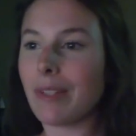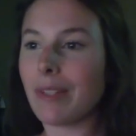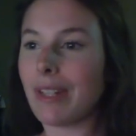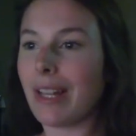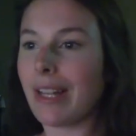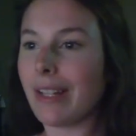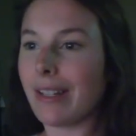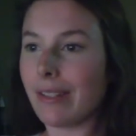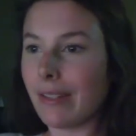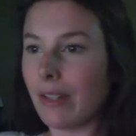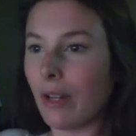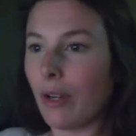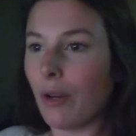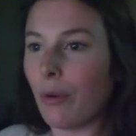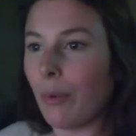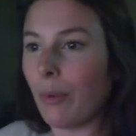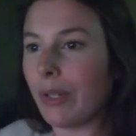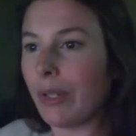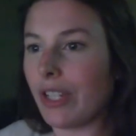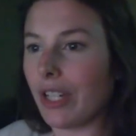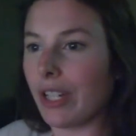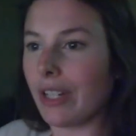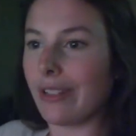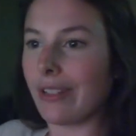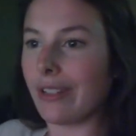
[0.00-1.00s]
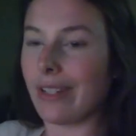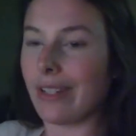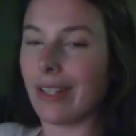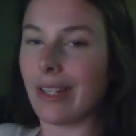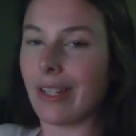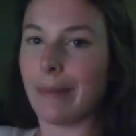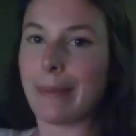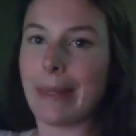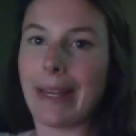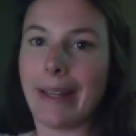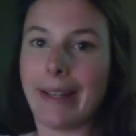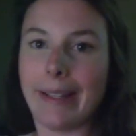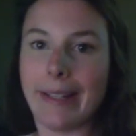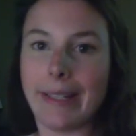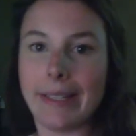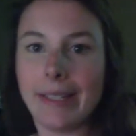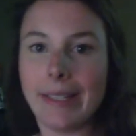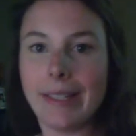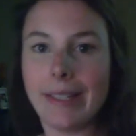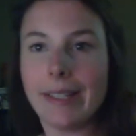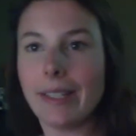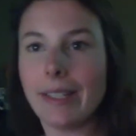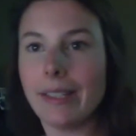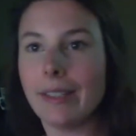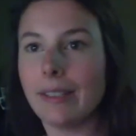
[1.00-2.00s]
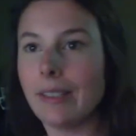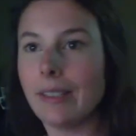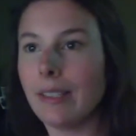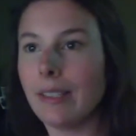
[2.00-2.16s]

Let us know which exam that is.